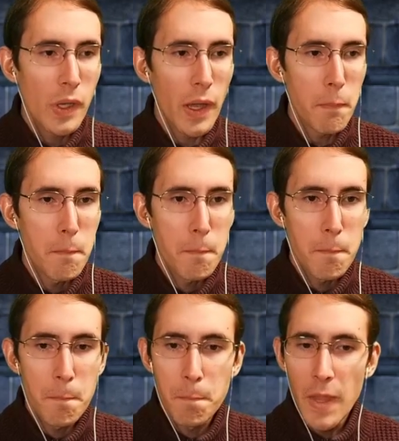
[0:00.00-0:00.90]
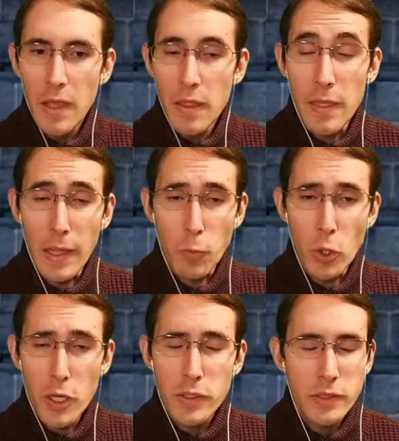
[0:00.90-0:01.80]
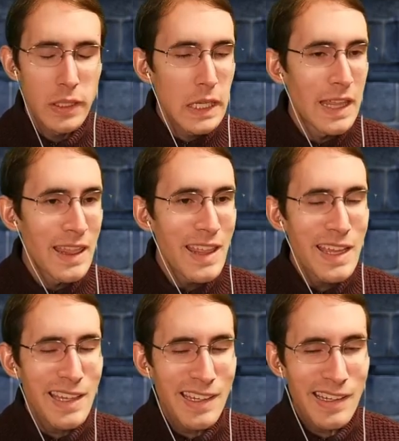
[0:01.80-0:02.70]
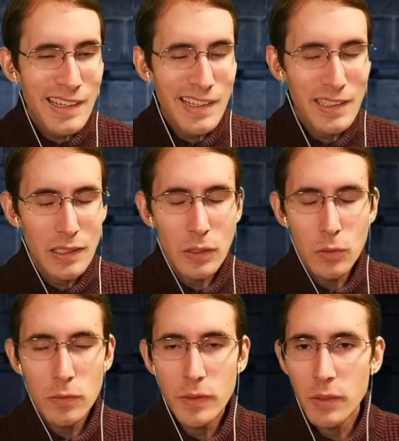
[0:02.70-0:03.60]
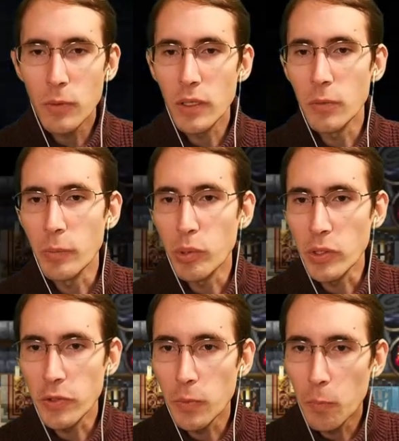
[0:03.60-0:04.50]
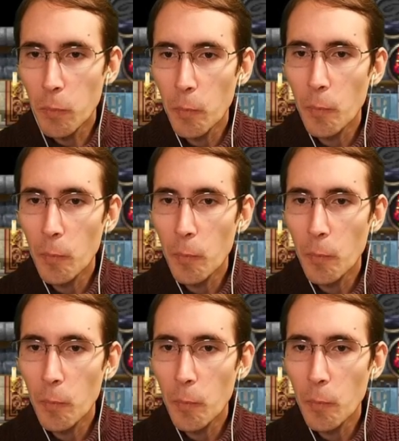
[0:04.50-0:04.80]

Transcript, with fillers: Okay. That went. And then, Ludwig, where do we put you?